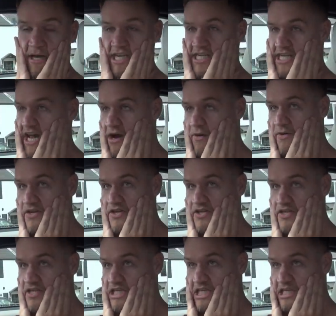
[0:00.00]
page now, which
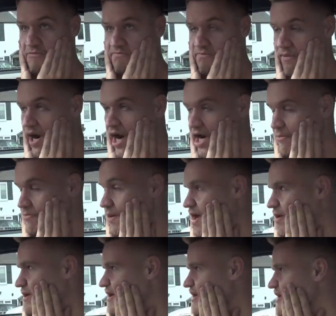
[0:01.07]
is just mind
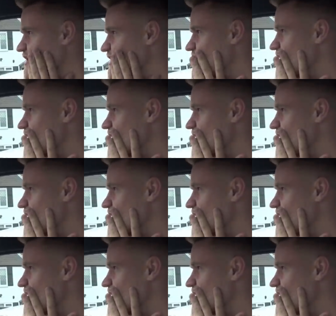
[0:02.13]
blowing.